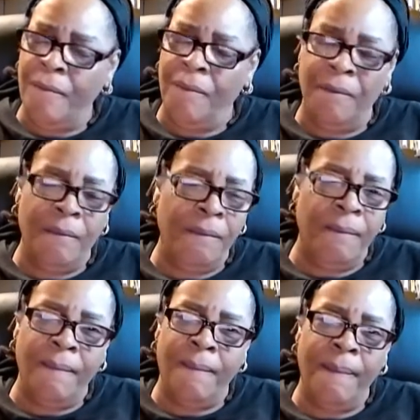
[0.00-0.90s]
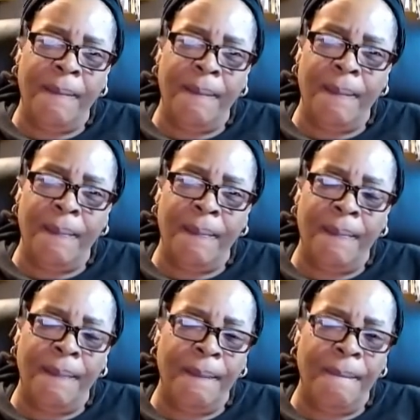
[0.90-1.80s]

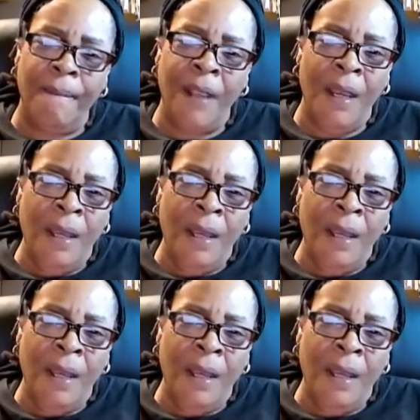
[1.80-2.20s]
Nothing is said.